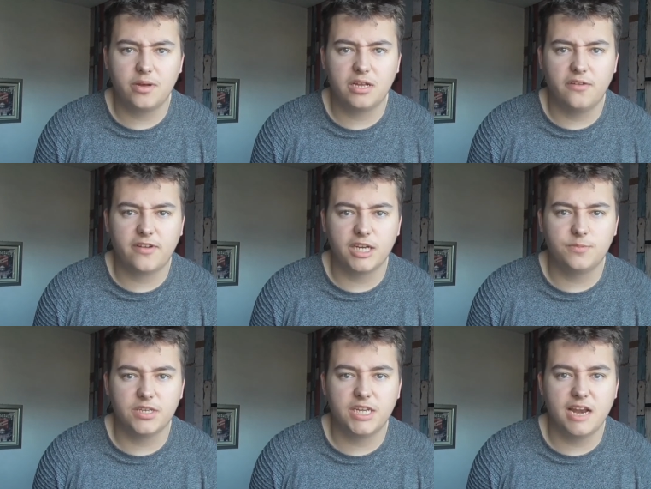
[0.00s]
and click the
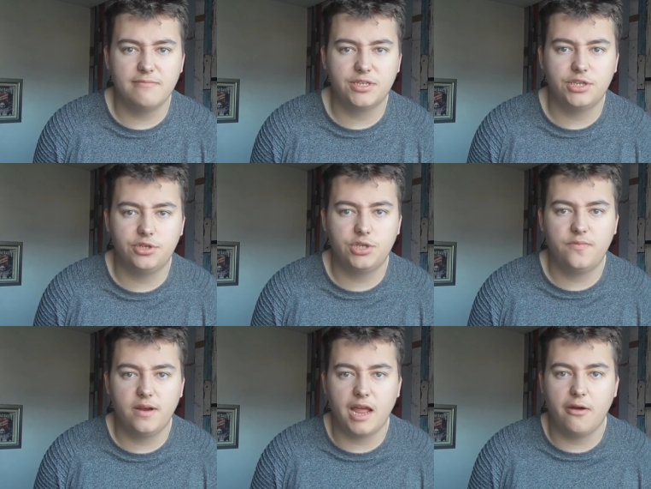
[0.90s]
notification bell so you never miss a YouTube
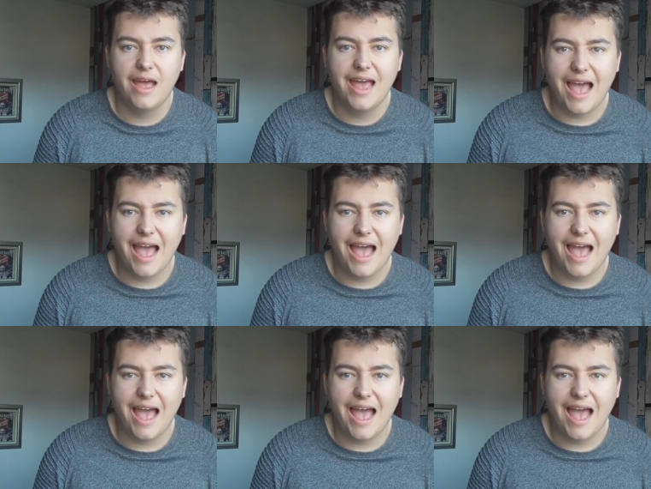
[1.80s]
video,